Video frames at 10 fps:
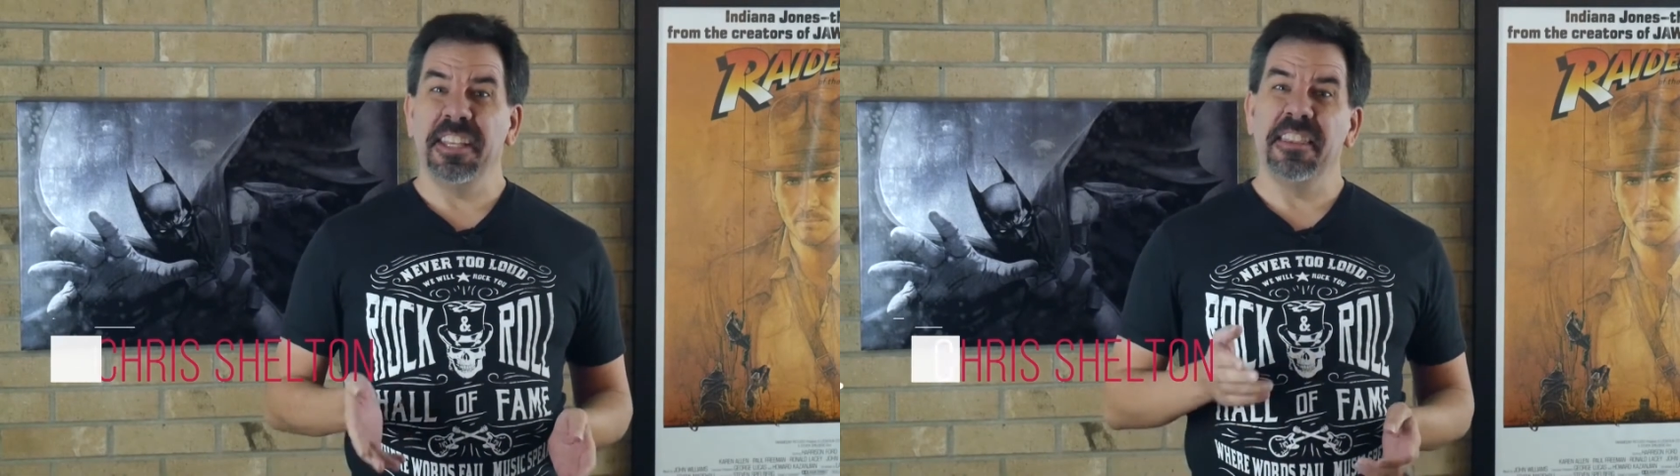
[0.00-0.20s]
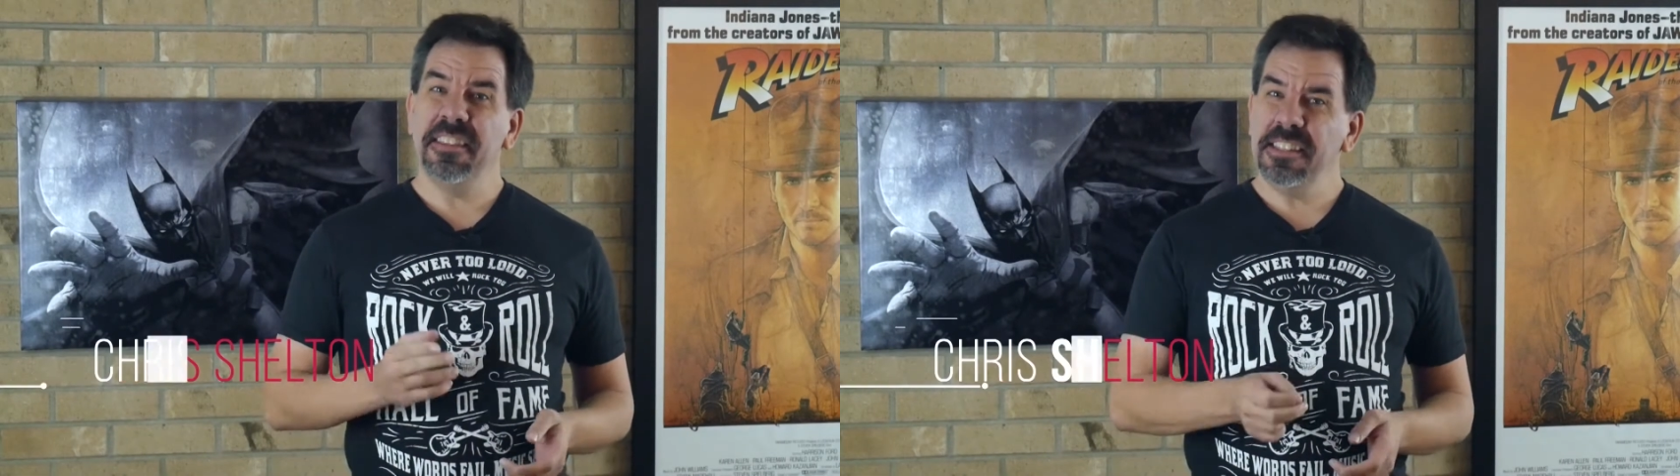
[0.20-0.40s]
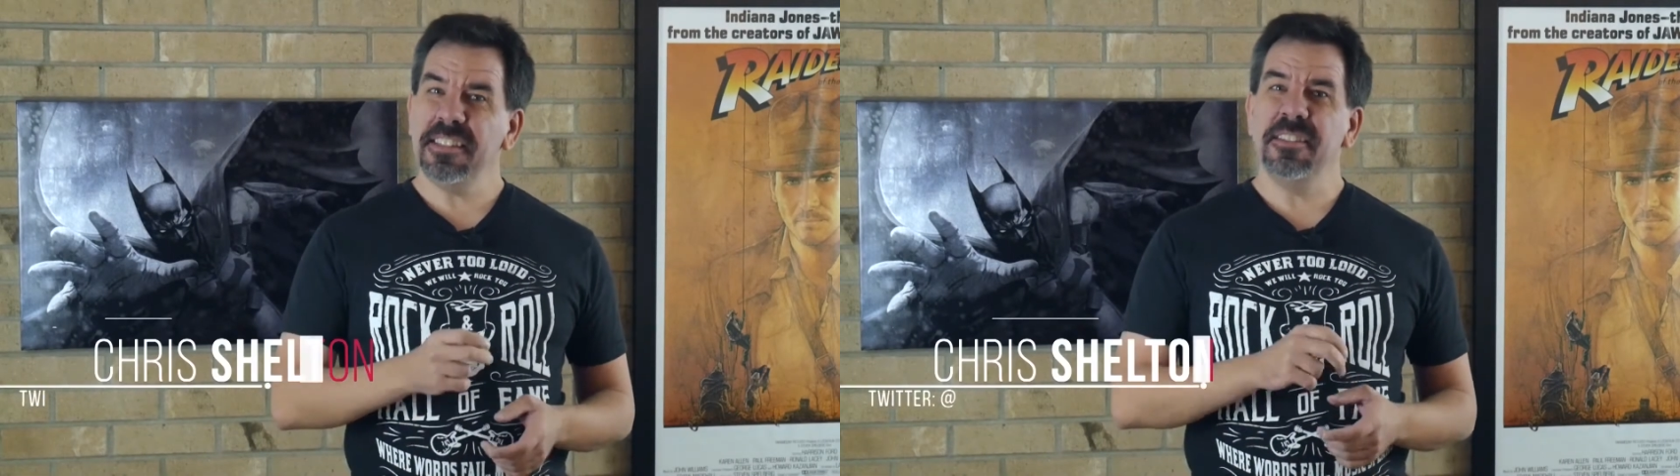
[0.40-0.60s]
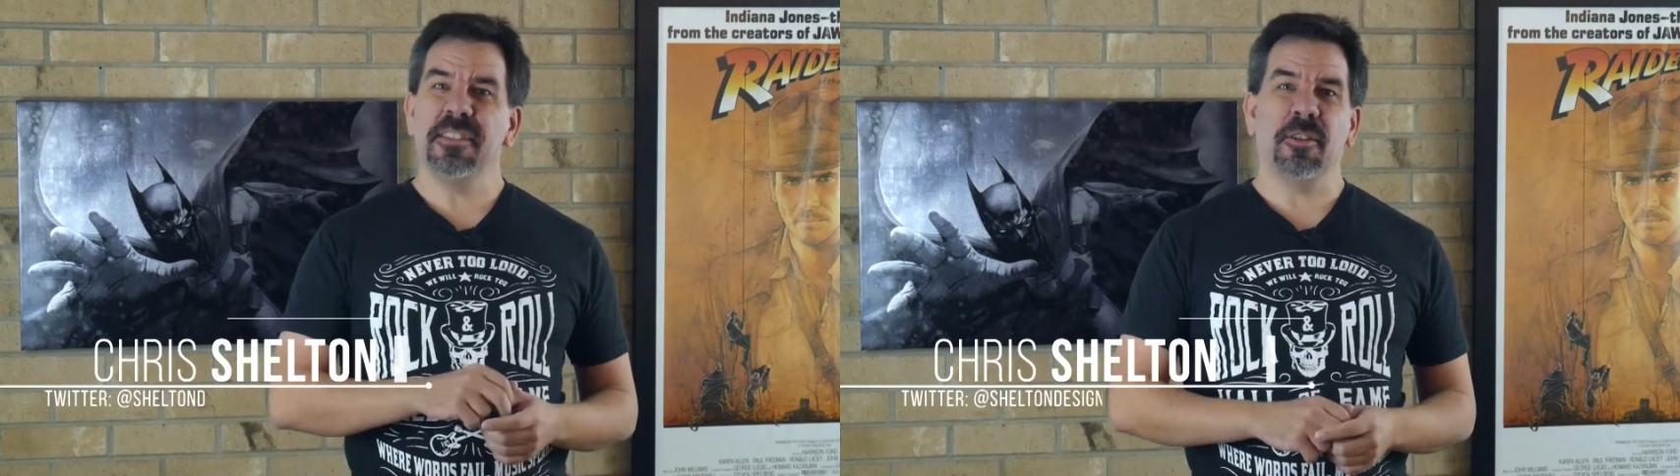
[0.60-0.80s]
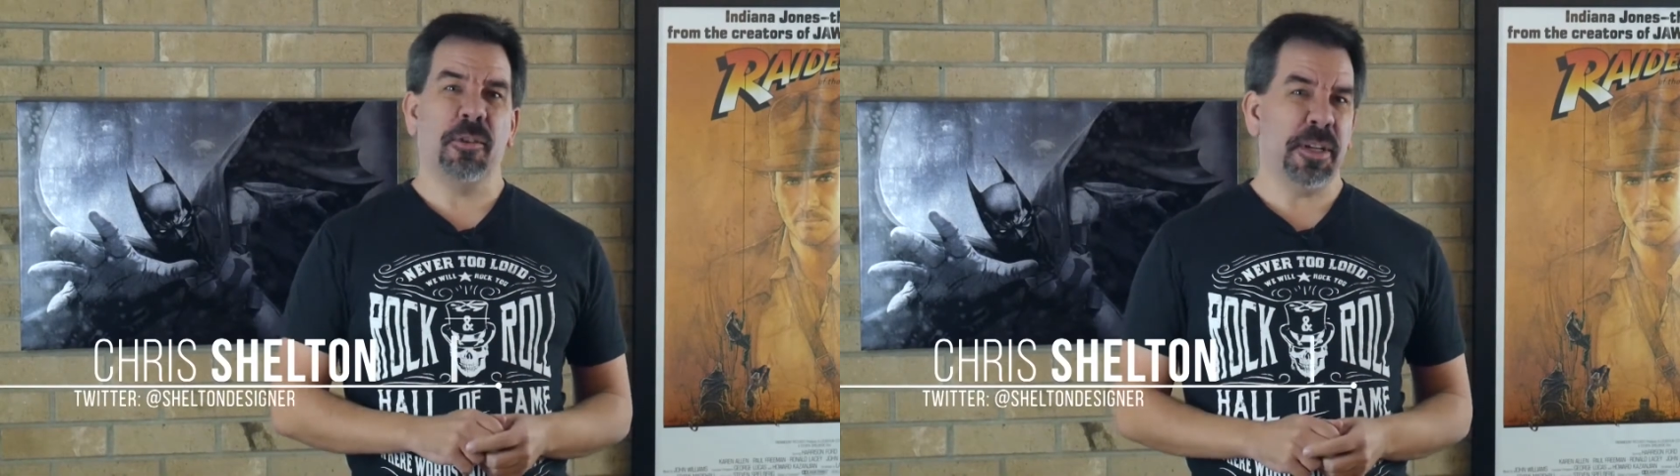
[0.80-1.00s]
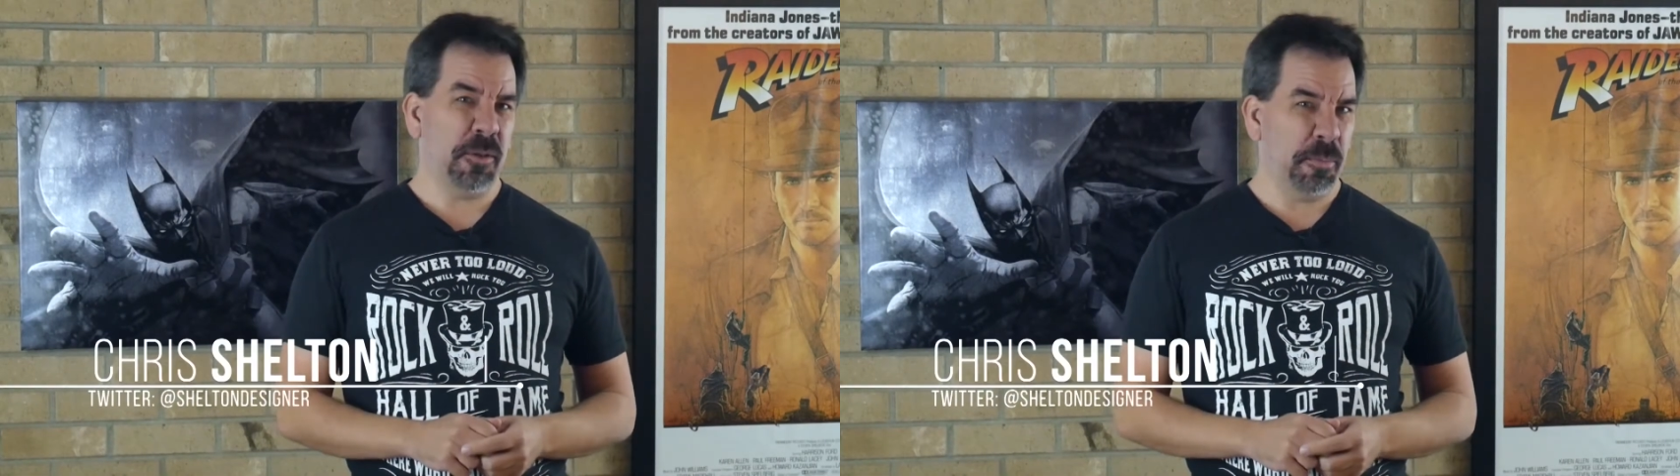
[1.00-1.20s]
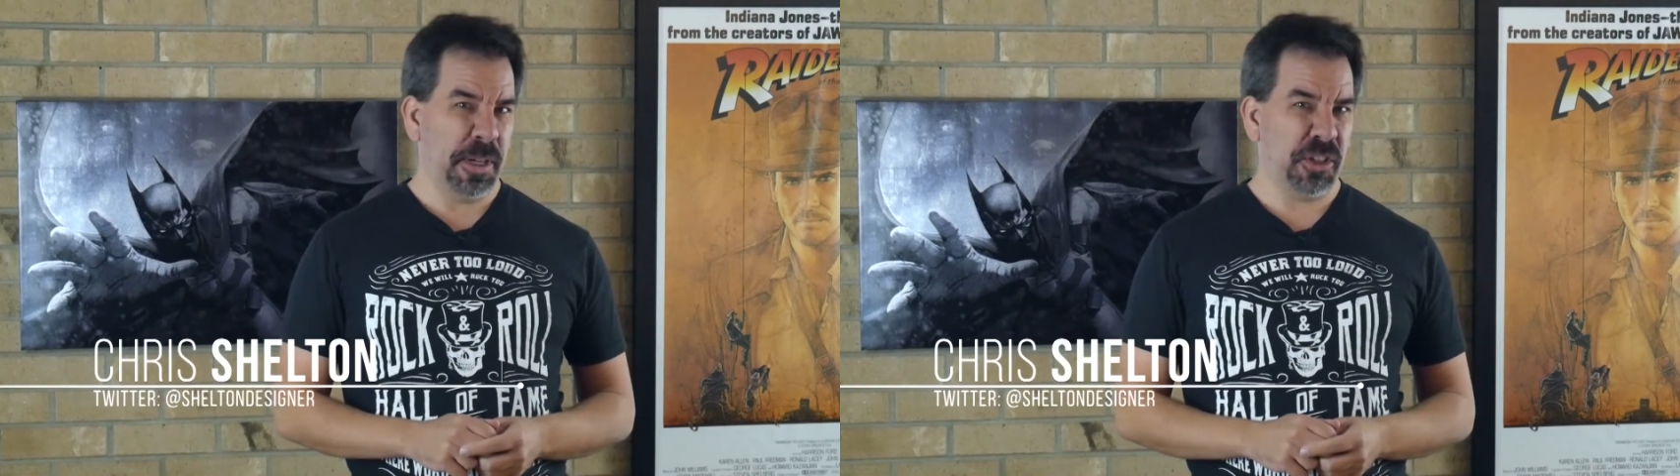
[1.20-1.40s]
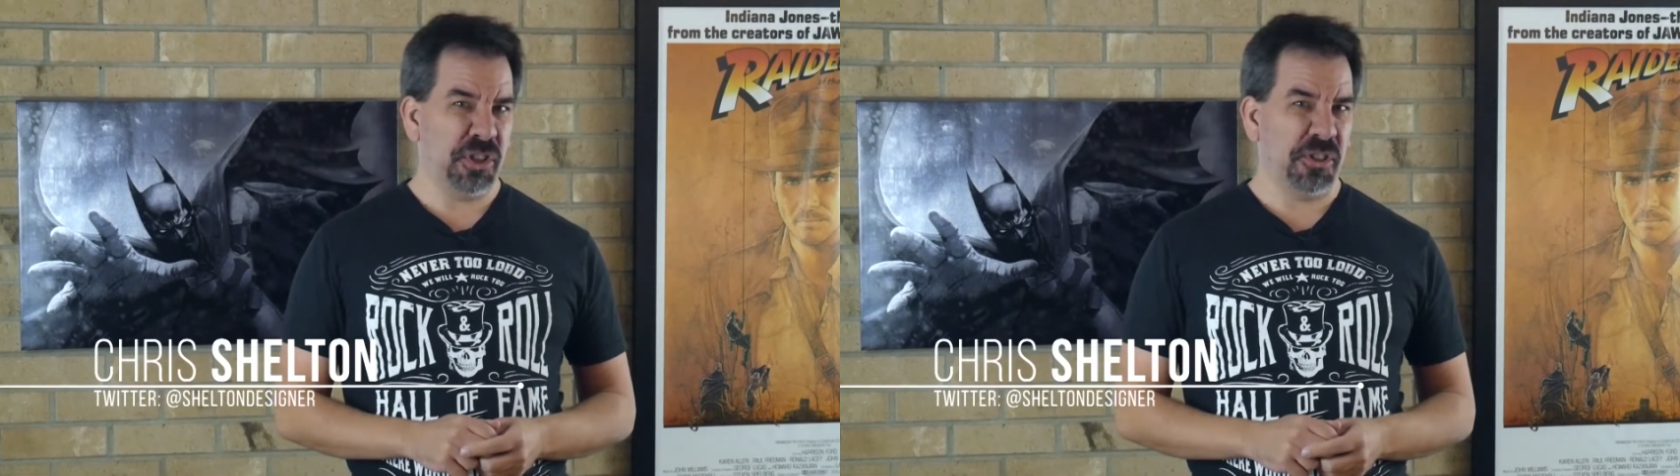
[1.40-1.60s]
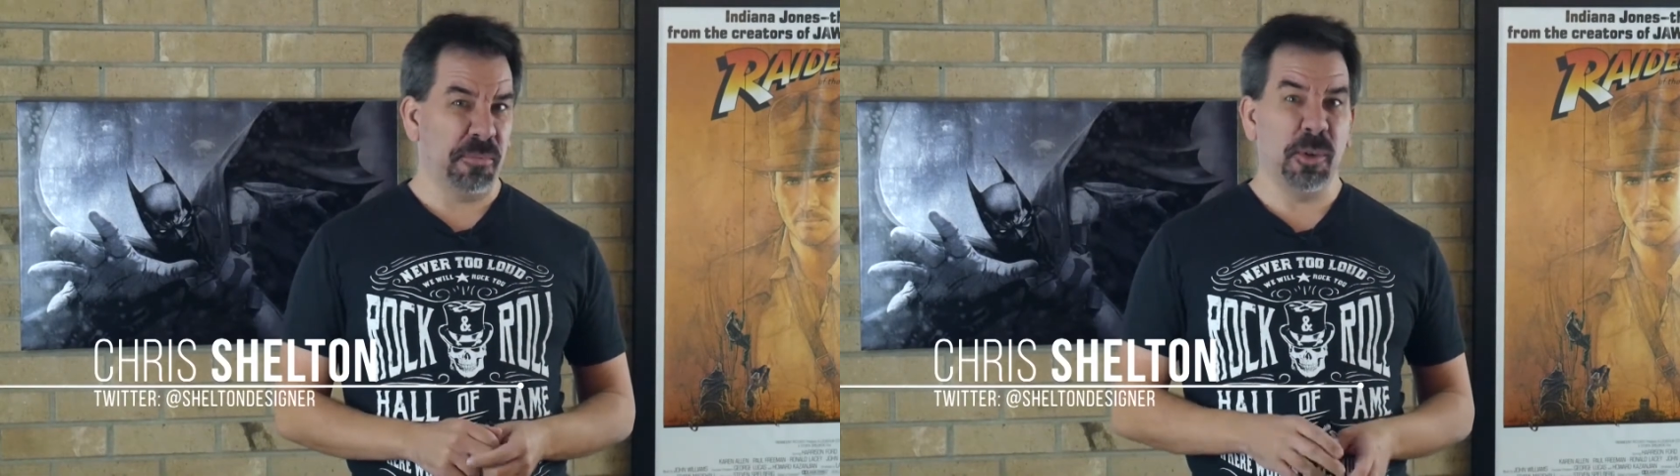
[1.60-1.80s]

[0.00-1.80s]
and this is the Critical Picture,